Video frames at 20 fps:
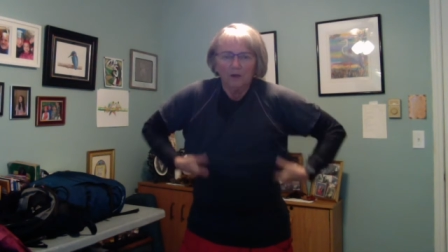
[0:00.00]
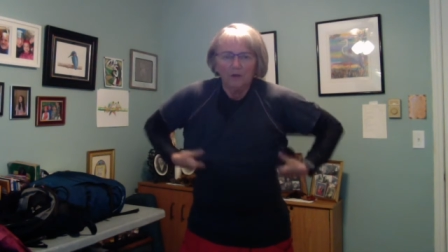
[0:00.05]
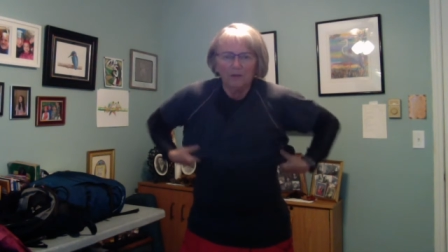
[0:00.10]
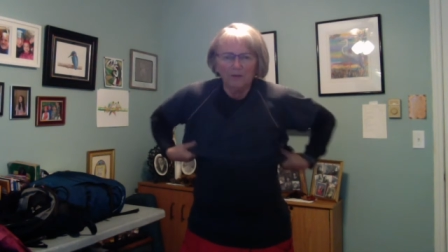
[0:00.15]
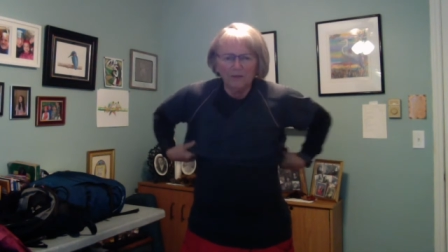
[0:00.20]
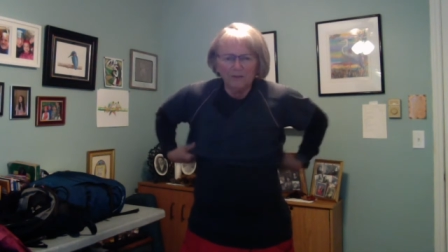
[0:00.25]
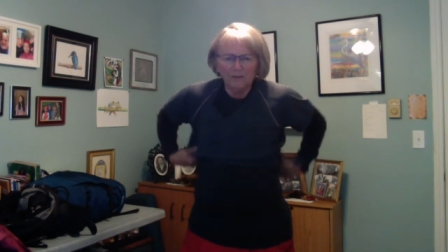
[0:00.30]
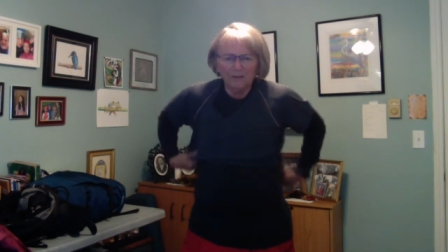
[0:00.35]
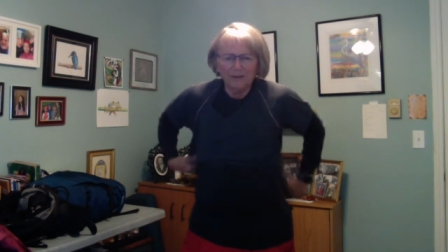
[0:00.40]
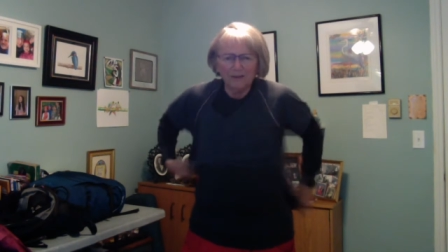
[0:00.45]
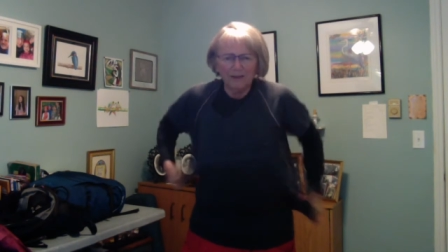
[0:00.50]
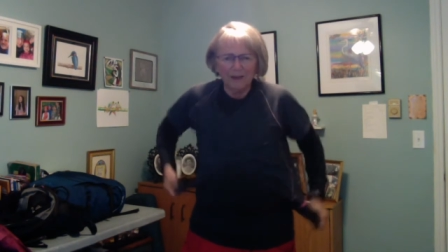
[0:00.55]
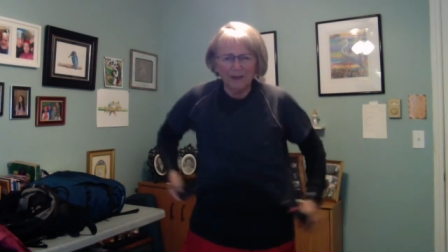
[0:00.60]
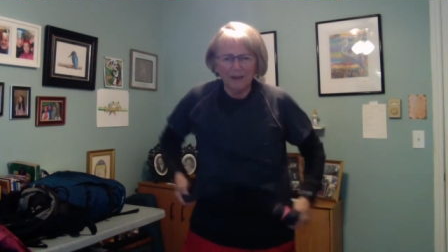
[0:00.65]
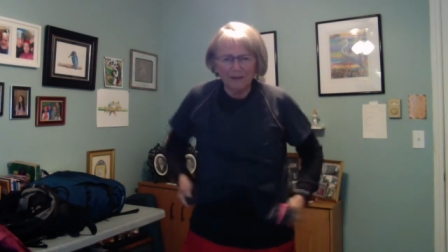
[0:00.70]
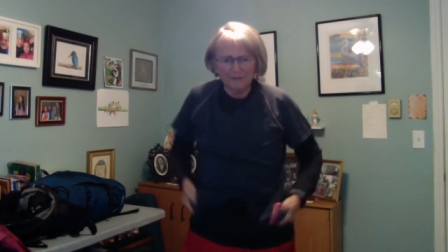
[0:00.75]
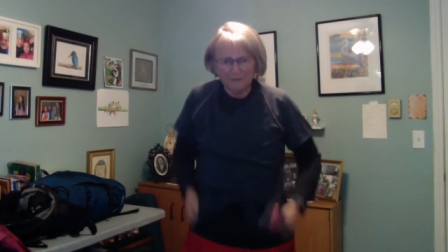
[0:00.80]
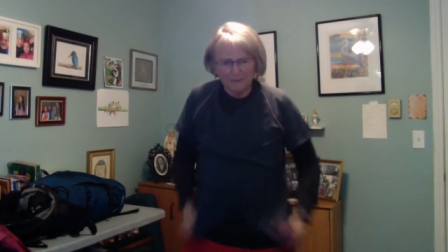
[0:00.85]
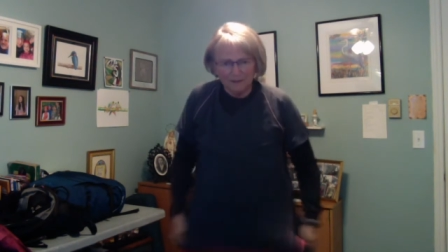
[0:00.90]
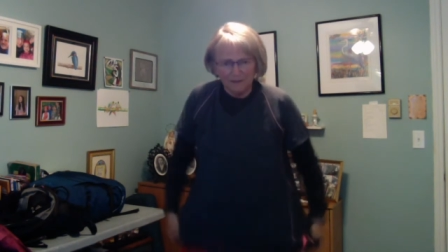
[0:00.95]
Just in
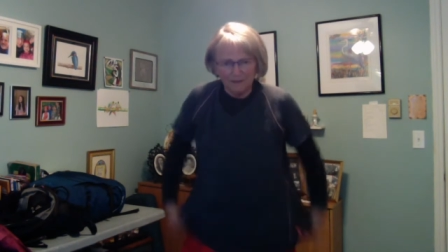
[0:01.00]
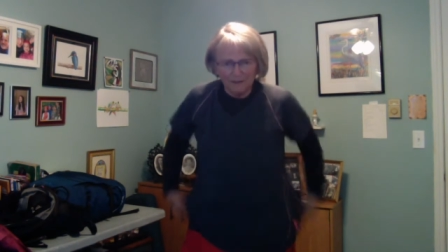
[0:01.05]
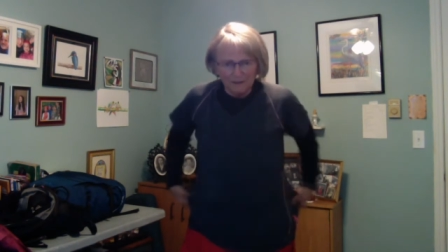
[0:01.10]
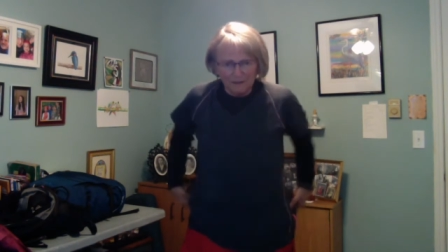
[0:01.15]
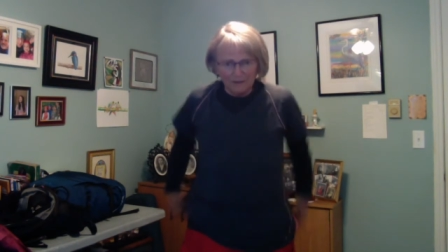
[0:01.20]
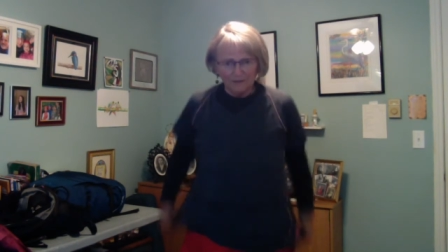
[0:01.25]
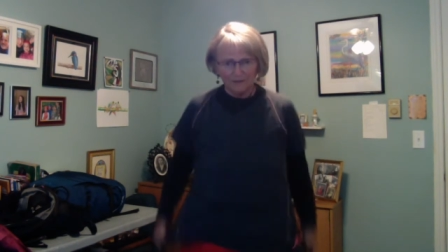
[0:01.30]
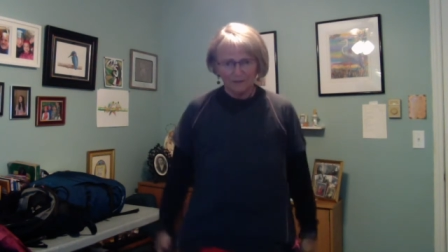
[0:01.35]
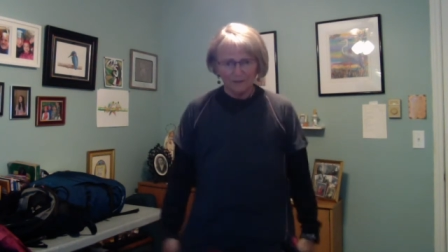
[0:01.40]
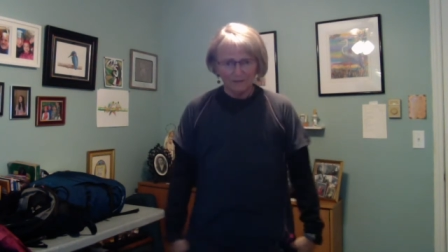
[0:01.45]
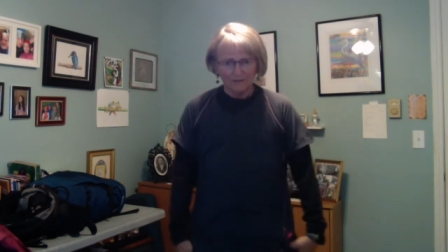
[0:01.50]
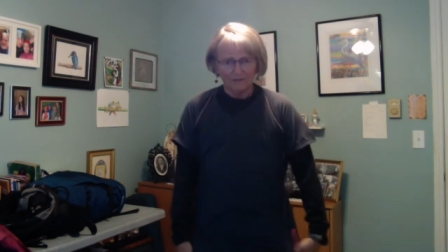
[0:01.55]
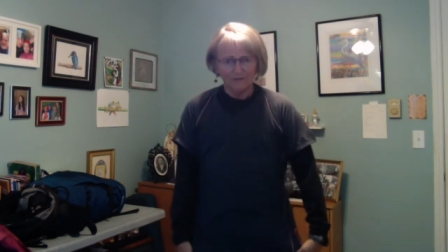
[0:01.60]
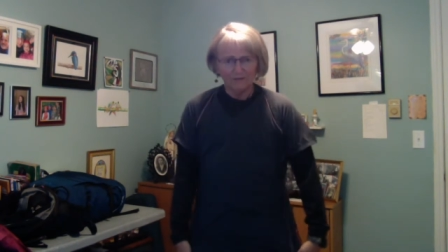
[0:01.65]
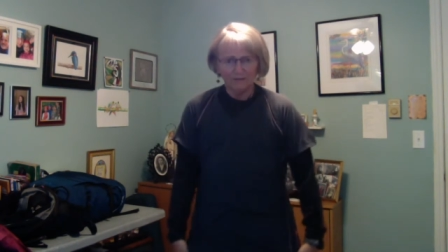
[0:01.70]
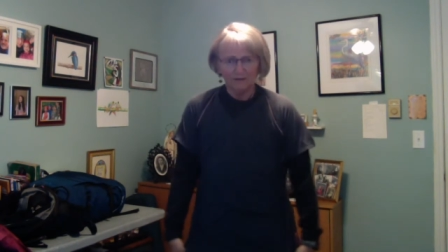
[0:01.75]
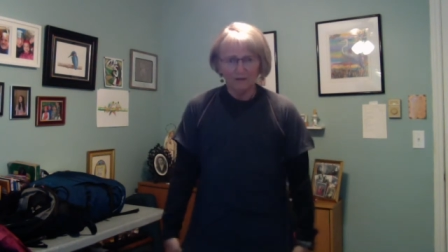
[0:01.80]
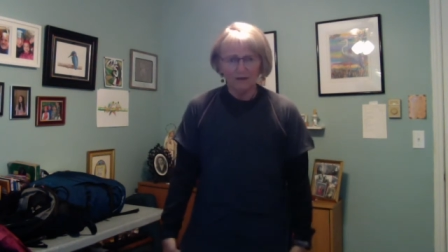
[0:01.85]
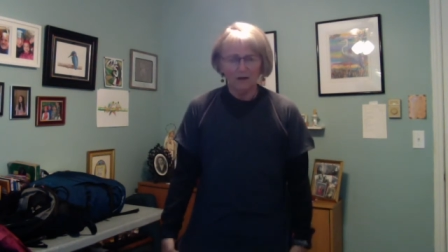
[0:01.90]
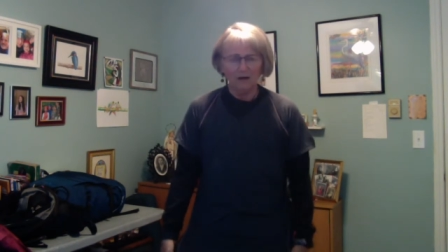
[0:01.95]
case it is
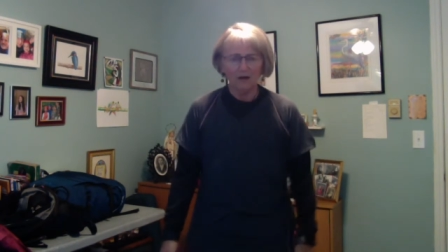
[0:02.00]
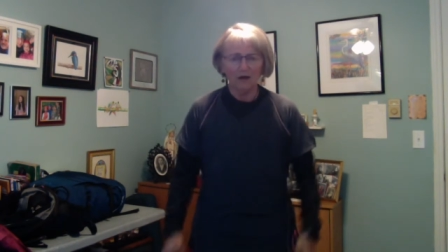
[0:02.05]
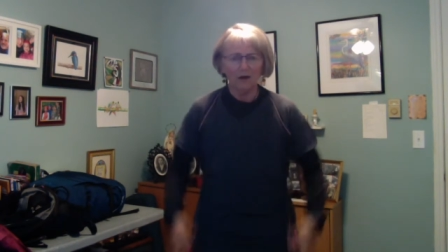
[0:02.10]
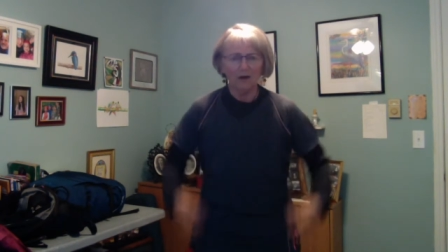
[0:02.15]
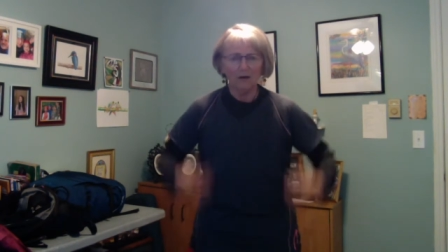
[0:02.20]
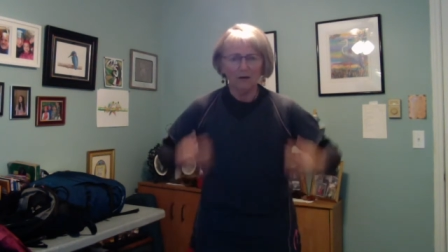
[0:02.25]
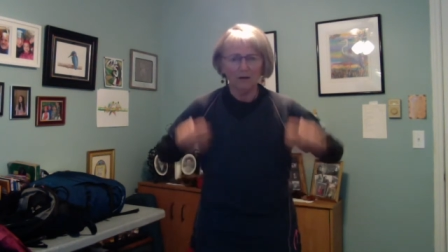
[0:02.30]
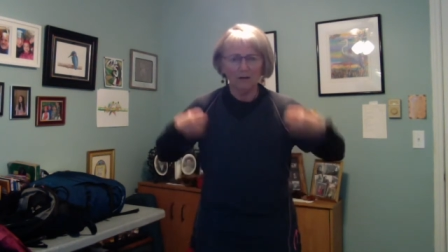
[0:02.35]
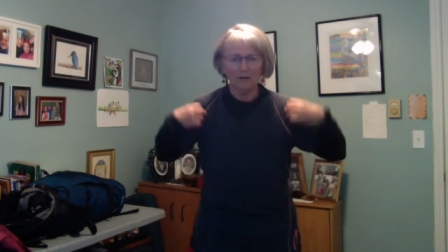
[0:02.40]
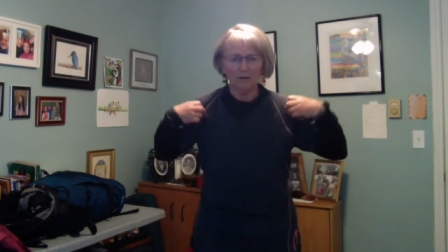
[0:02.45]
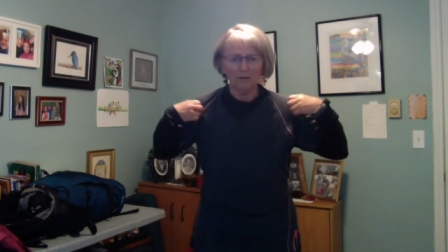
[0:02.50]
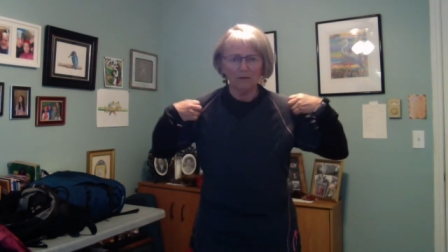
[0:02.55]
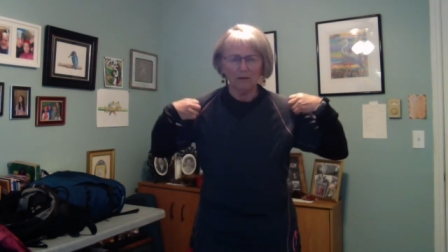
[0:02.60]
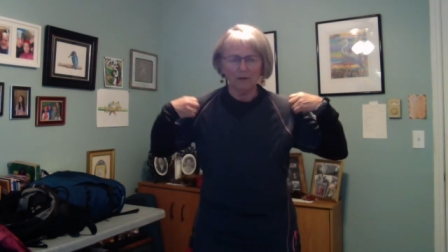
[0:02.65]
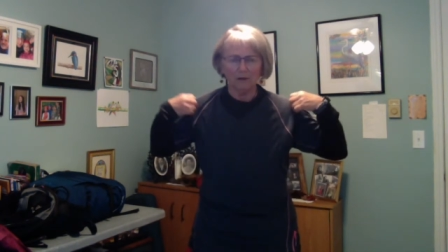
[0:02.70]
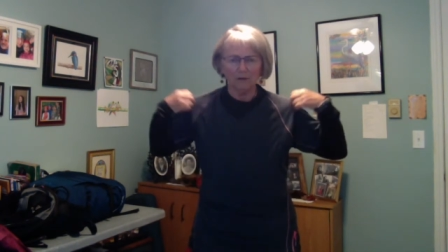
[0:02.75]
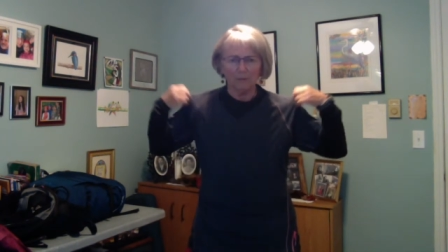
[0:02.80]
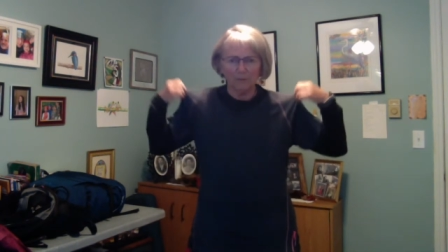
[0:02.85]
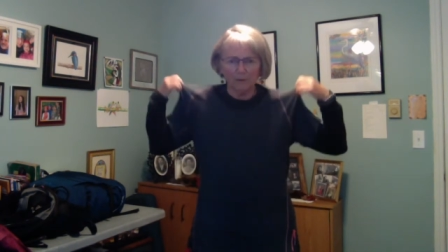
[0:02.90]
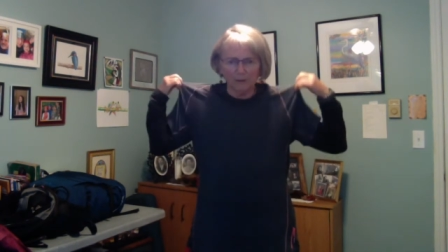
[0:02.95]
hot on the
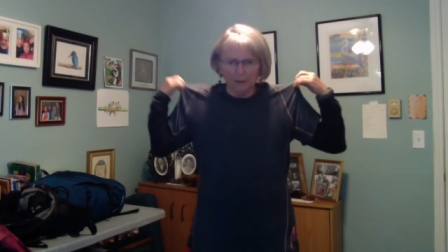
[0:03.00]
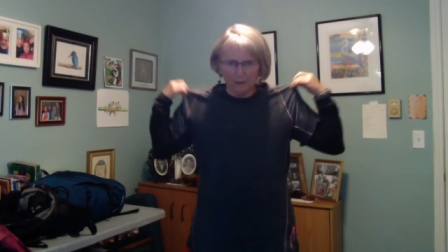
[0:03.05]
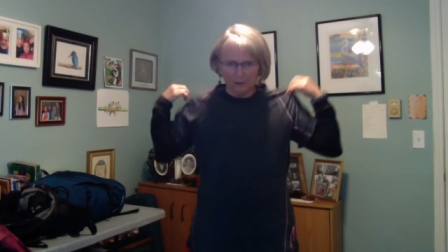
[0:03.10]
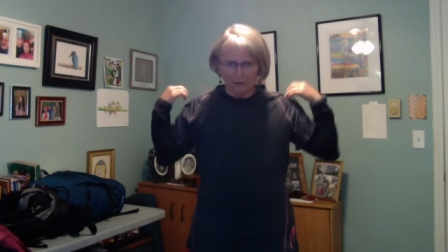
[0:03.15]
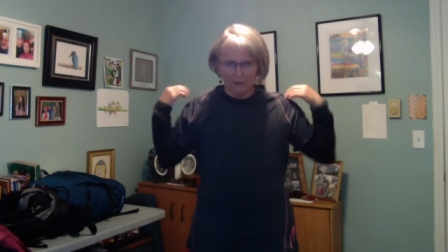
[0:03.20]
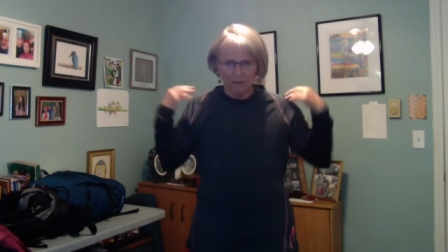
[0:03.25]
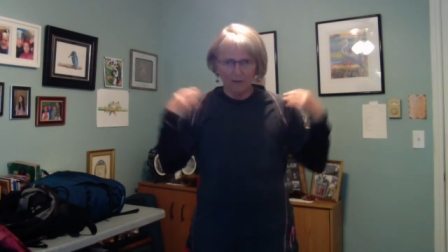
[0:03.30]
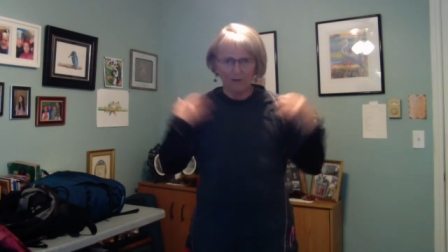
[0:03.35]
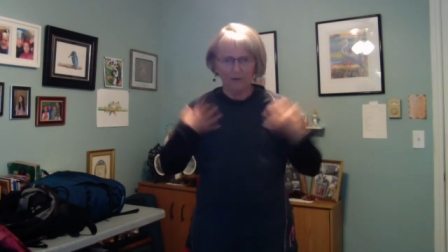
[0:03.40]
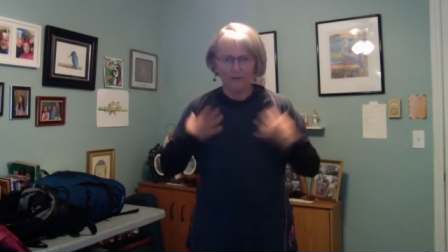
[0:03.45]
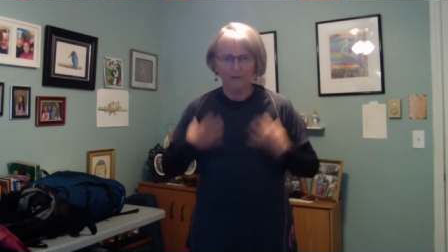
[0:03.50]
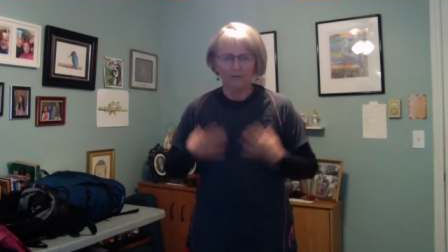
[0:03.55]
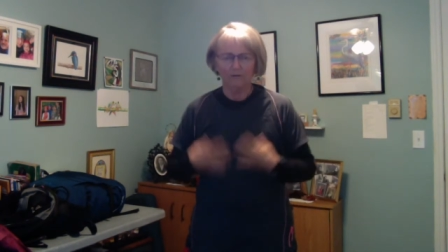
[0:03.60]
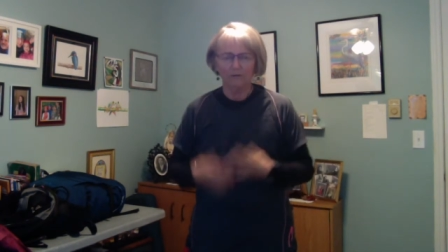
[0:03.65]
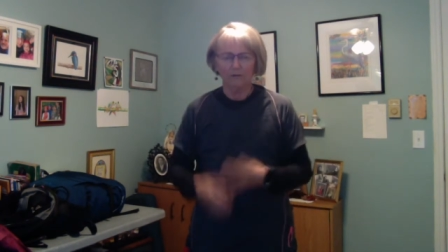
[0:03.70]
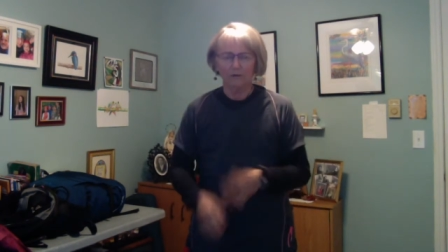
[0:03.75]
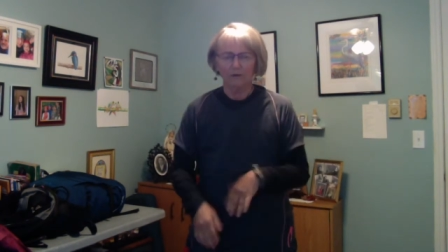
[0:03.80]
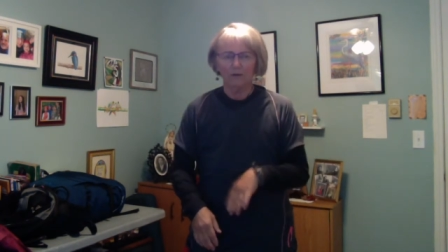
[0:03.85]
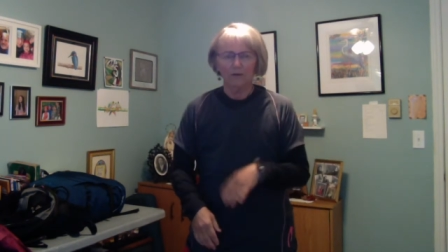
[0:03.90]
airplane, I can